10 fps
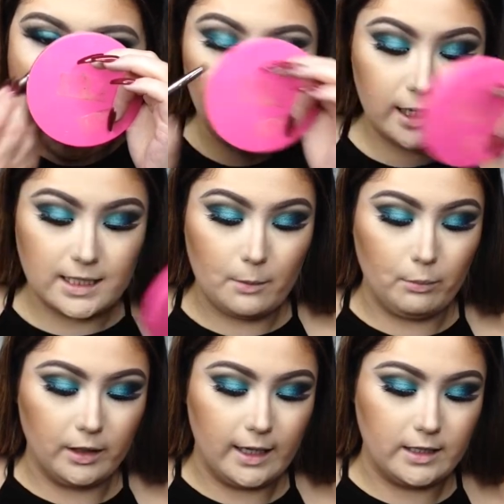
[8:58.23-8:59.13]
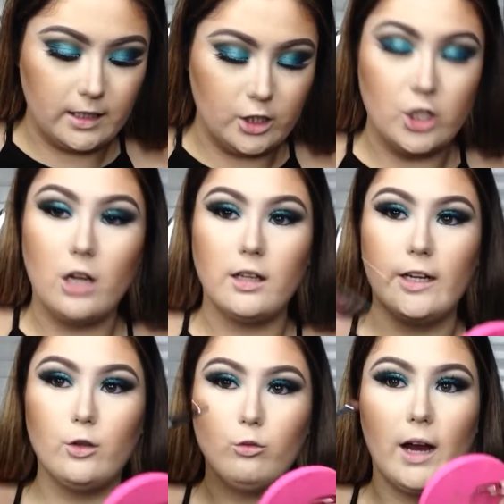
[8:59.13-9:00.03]
I like to blend the gel
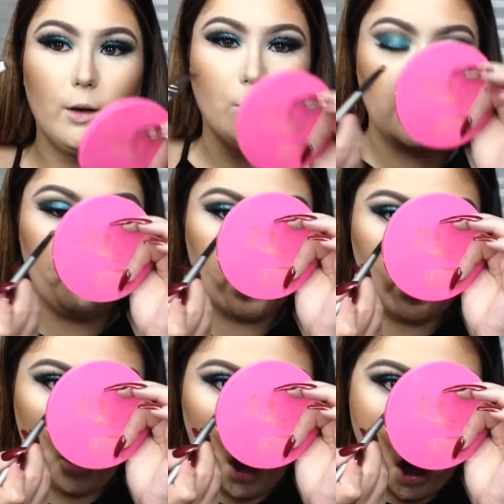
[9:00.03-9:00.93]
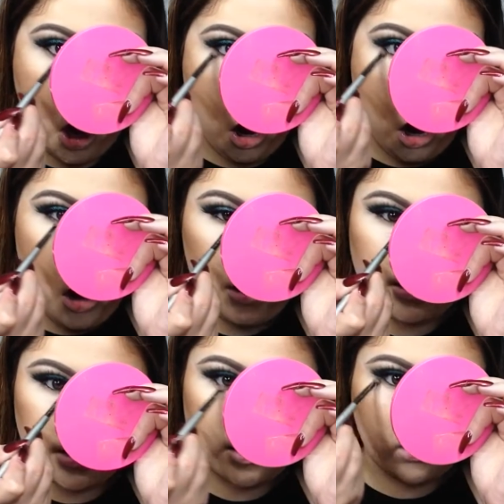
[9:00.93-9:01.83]
liner right when I put it on,
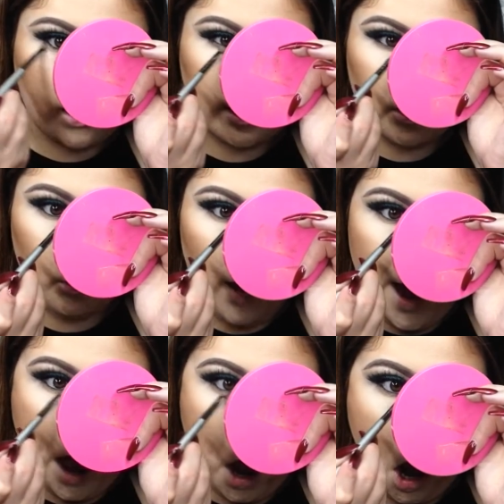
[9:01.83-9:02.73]
because it's still kind of wet.